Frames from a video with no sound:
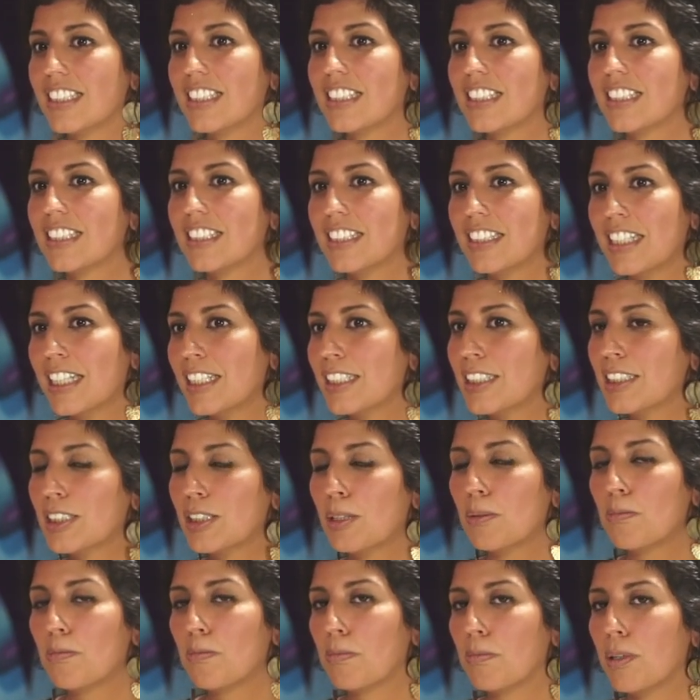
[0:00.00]
that's the
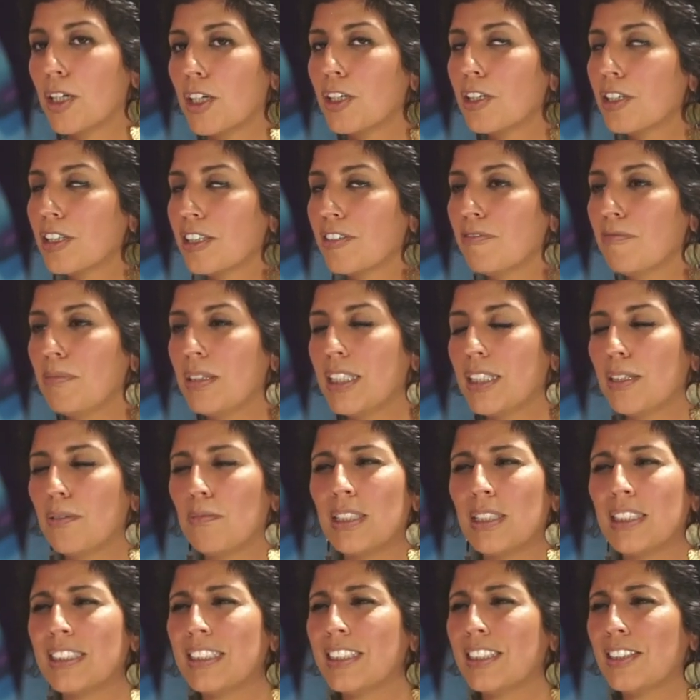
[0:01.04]
perk of being a
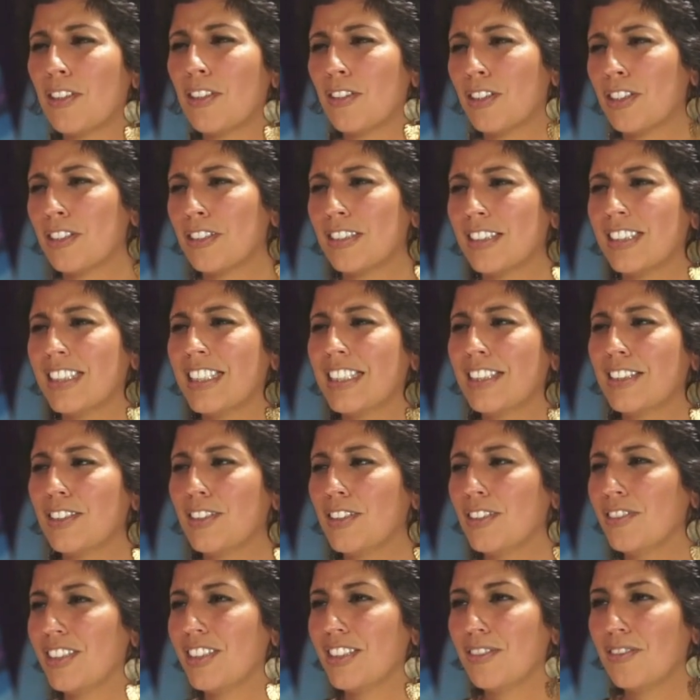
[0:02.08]
business owner, is you get to do
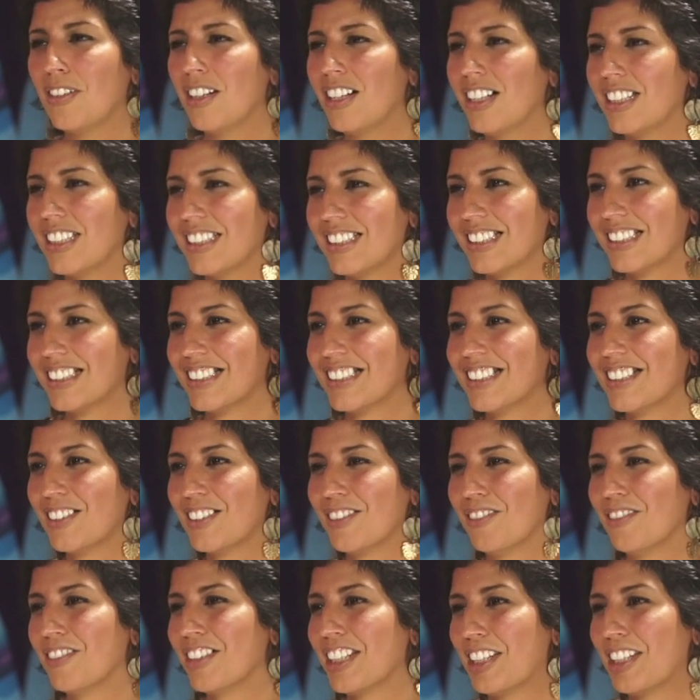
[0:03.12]
what you want
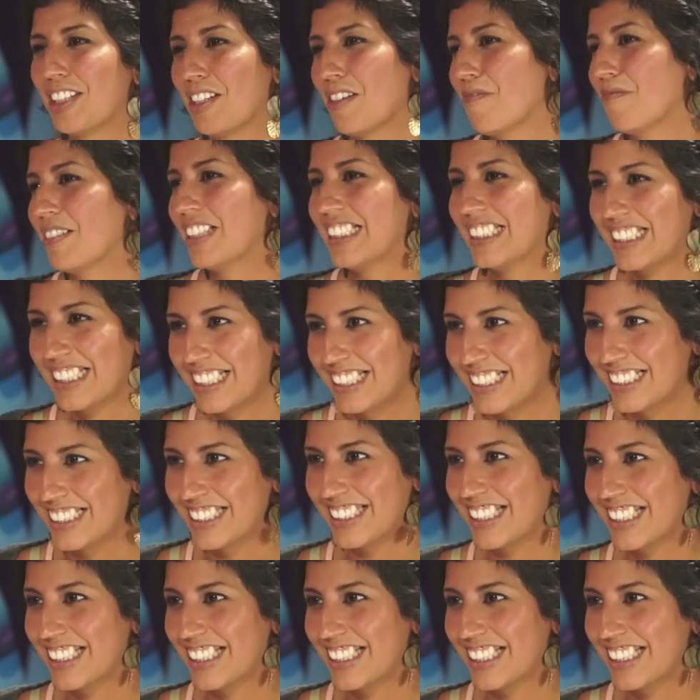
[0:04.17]
with your business.